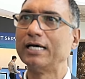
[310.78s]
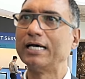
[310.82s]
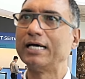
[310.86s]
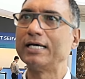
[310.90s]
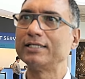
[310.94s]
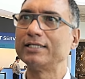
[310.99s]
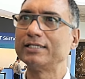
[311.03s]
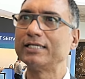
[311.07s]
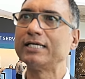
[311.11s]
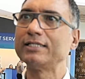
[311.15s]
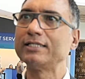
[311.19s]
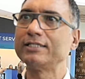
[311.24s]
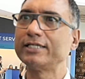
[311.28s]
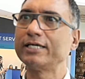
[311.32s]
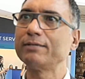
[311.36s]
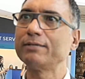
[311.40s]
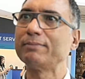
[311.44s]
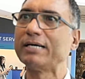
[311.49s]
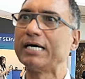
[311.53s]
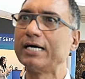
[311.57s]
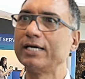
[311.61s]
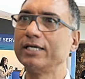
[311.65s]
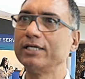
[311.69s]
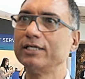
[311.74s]
And
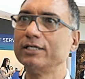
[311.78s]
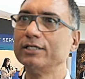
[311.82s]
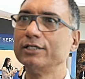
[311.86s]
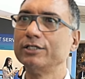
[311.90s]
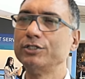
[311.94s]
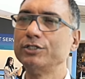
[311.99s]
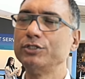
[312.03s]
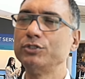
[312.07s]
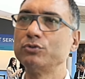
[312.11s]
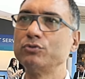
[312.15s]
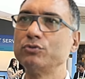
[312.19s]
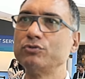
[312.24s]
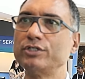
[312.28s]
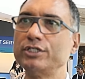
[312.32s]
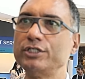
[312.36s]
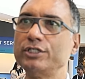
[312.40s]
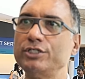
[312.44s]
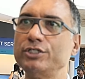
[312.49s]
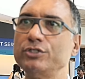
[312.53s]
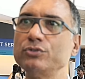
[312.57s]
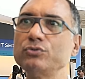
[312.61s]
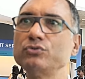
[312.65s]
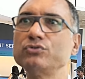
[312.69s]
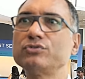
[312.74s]
thereby, you
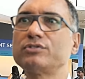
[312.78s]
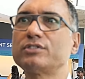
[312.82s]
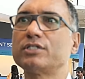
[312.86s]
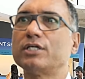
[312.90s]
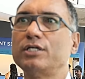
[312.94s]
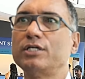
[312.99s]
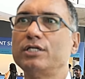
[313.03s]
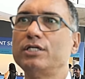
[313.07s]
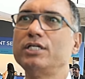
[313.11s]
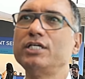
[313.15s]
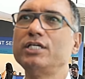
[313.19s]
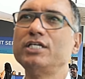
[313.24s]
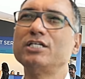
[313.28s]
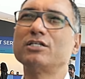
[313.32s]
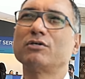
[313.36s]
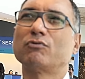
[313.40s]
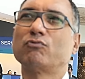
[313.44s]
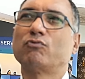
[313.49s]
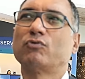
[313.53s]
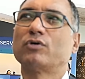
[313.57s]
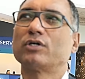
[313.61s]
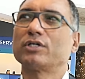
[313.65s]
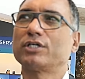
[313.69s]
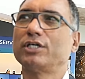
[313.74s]
reduce the need
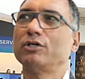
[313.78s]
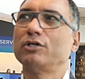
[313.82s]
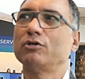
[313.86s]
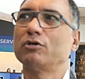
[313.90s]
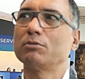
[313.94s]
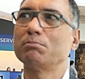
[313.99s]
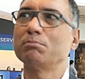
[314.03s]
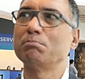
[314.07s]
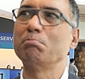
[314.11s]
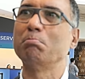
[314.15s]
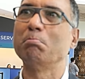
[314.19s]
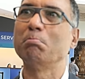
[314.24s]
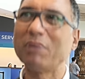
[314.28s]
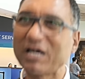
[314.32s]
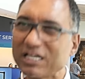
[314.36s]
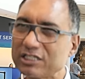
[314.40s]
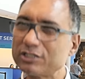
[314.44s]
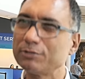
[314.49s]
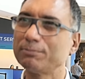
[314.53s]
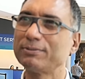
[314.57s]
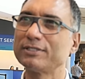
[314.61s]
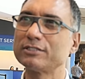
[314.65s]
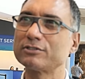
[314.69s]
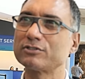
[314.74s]
of working on
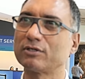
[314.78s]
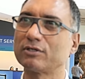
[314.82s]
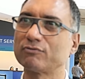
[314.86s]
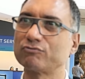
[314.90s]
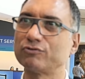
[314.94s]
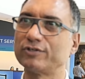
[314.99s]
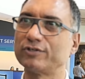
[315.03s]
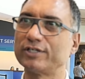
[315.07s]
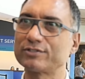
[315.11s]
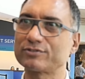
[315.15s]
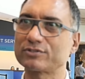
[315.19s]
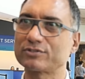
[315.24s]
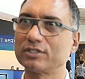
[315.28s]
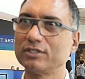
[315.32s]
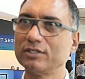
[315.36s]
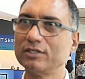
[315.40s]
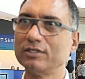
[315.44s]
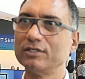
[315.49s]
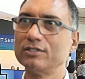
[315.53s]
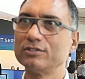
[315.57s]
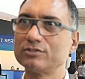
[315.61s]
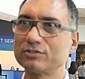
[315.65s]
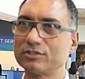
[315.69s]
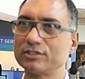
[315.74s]
multiple softwares.
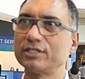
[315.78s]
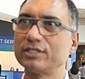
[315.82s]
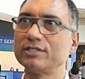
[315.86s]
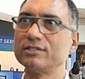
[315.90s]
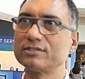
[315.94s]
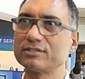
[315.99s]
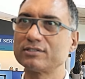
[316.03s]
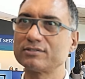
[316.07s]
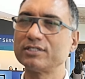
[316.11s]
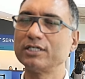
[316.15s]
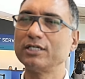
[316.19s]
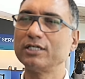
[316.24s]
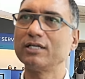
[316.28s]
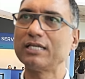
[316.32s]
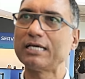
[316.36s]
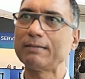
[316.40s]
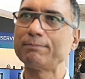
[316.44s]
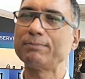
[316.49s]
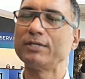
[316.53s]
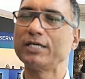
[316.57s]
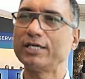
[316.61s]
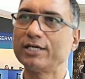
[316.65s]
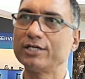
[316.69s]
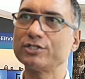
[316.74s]
So there is a single
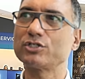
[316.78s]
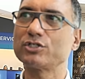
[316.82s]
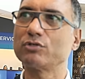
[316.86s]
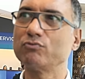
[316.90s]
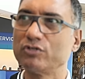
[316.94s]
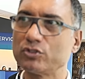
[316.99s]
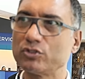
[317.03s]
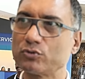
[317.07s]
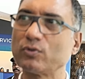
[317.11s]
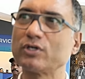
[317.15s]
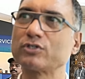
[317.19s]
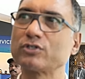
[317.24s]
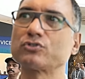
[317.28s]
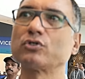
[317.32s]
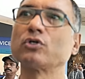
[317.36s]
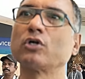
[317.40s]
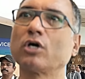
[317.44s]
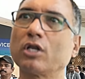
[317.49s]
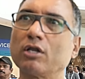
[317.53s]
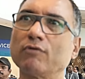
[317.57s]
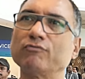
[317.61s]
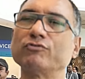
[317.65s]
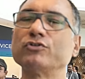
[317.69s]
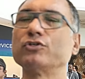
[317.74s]
application which works on
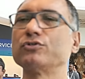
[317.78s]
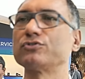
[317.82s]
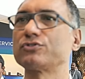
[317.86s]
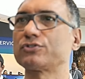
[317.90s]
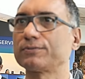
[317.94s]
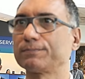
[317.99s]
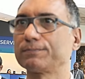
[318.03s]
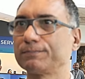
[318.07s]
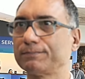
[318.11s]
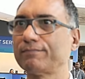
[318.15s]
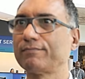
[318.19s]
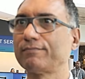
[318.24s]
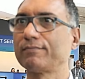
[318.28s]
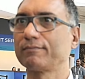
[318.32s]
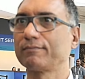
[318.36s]
all of those.